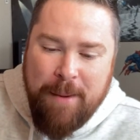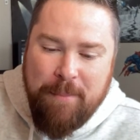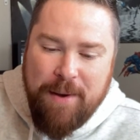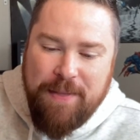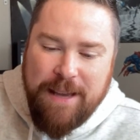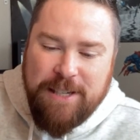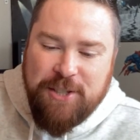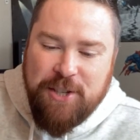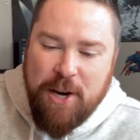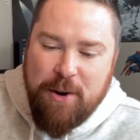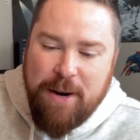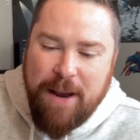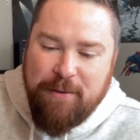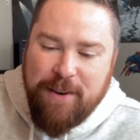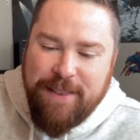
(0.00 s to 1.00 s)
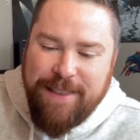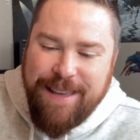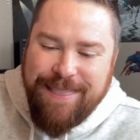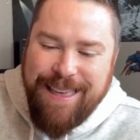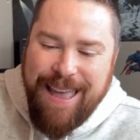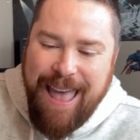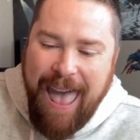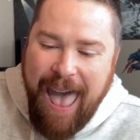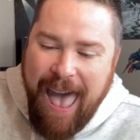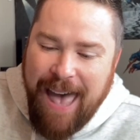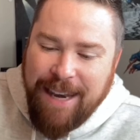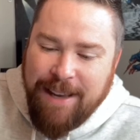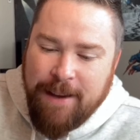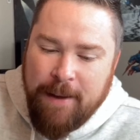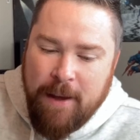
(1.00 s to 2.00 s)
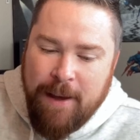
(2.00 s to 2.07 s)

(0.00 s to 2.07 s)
but they shared everything they had.